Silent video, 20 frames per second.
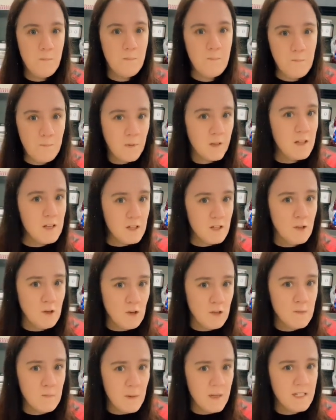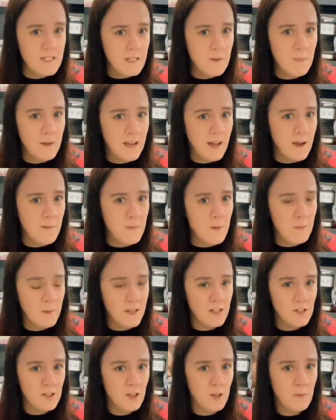But the sauce bit's the bit I'm a
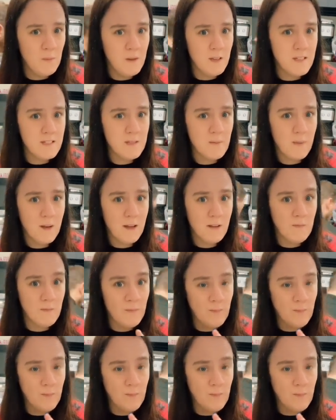bit dubious about.